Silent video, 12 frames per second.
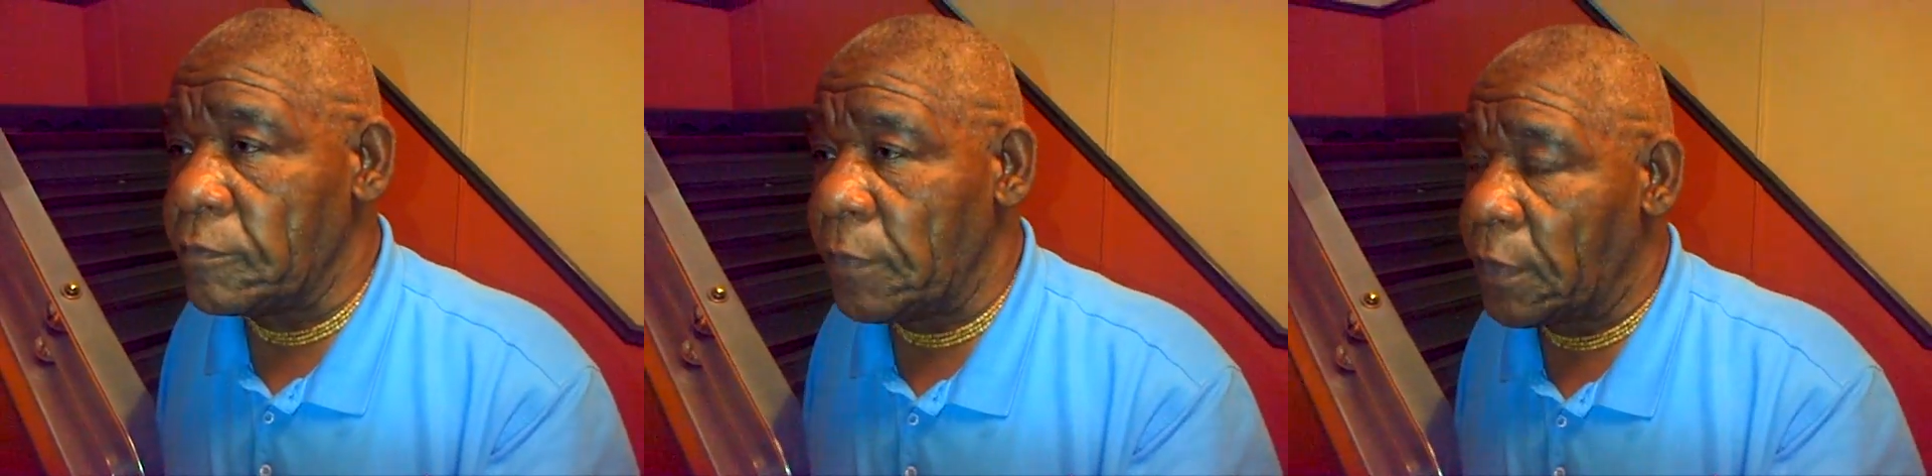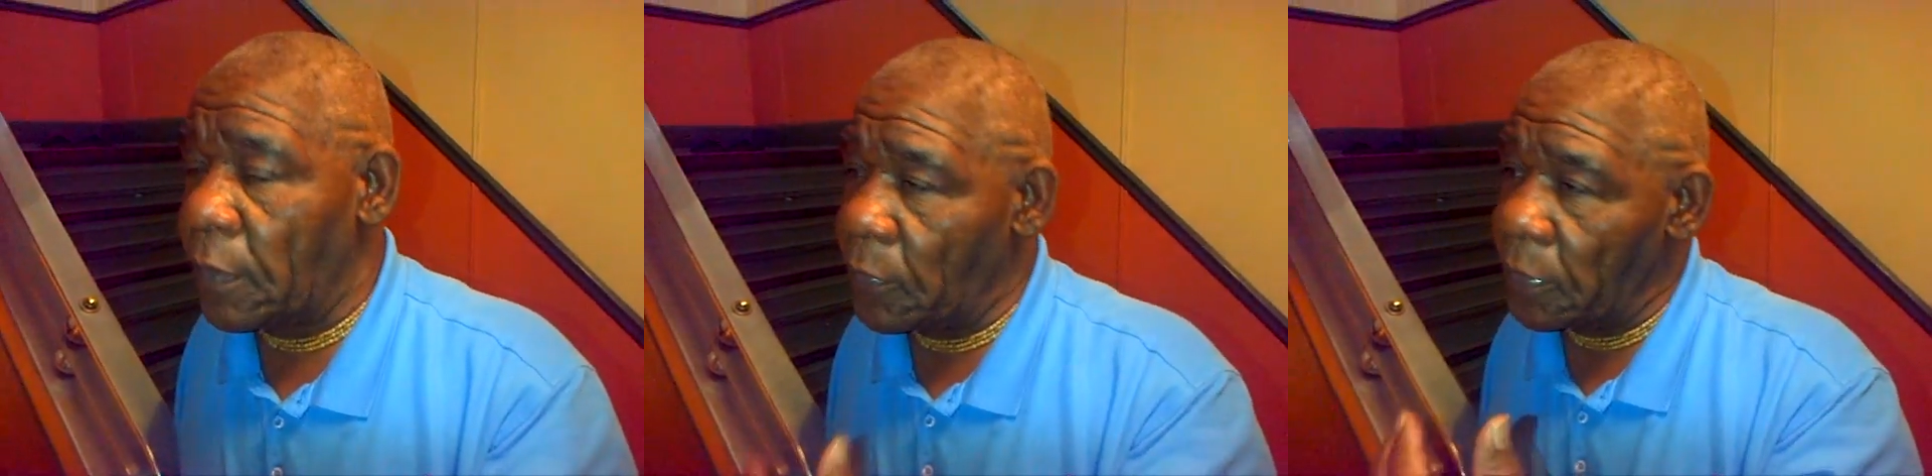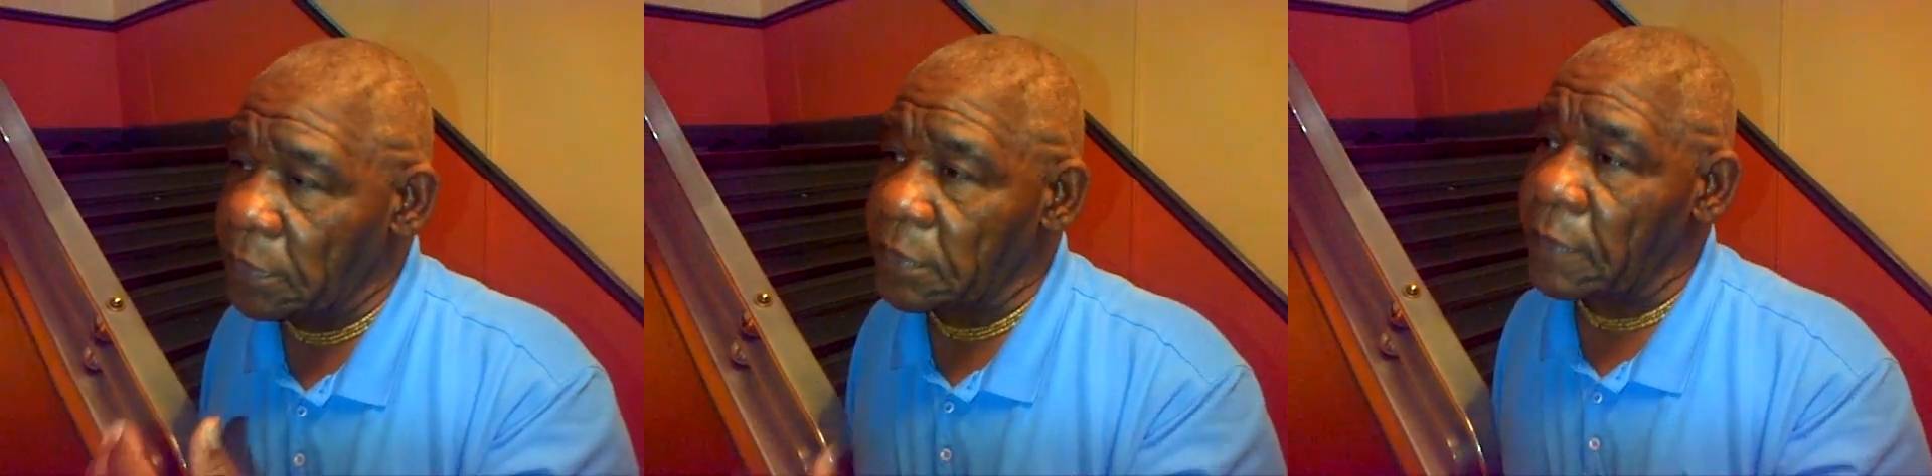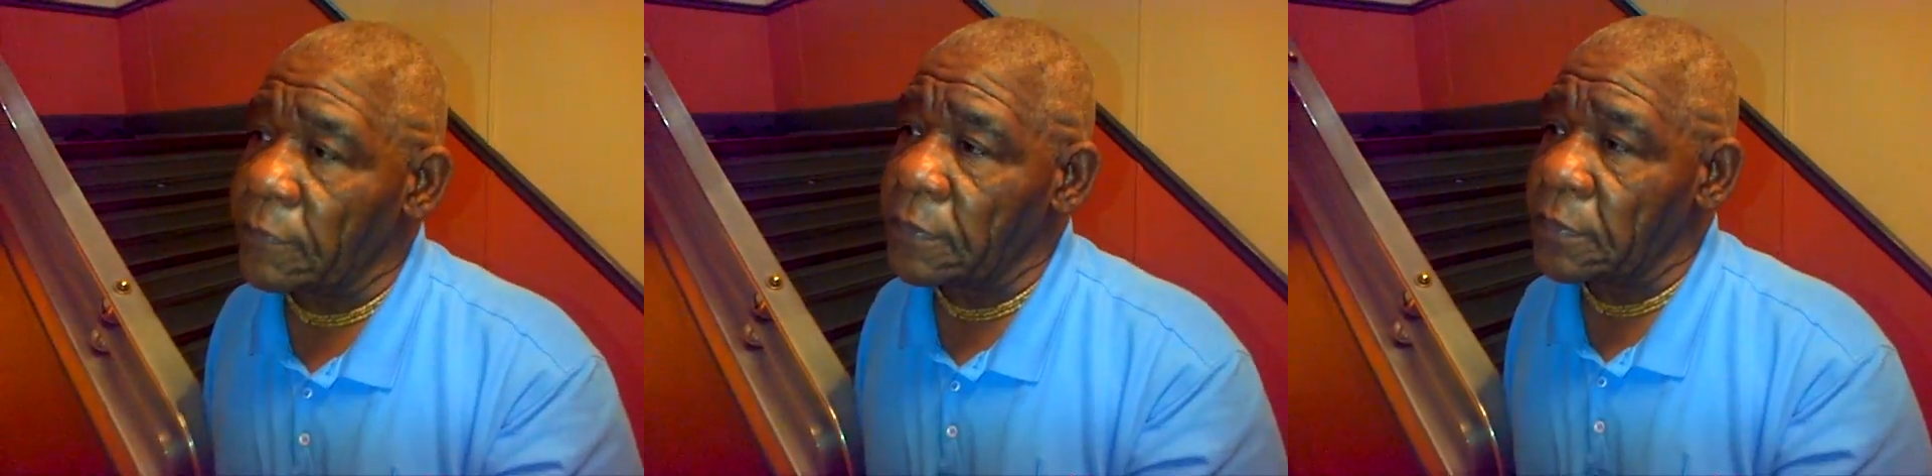because we're
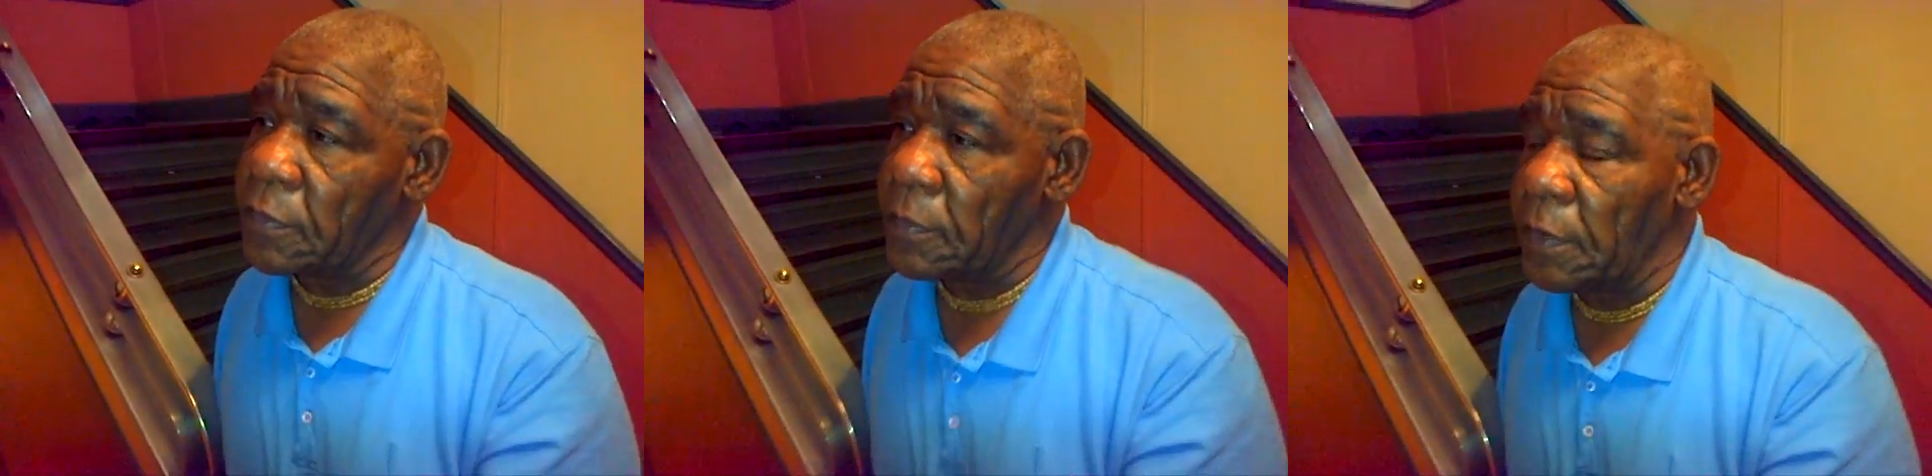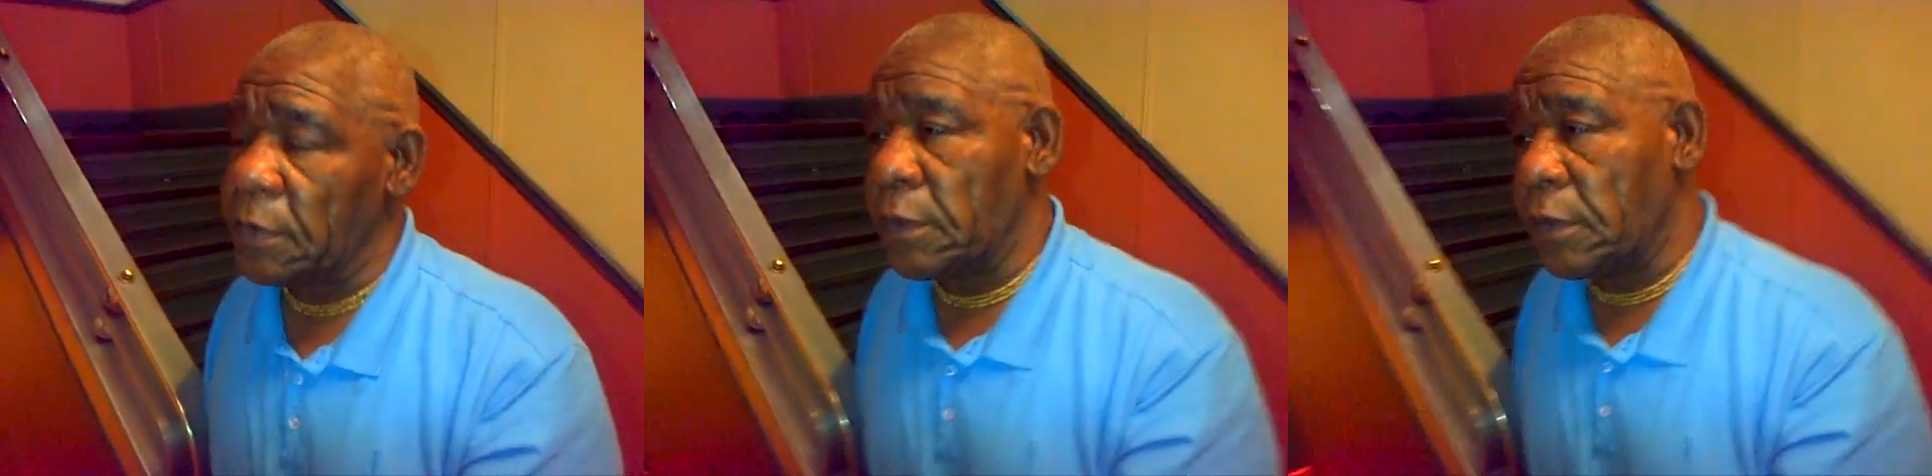suffering so much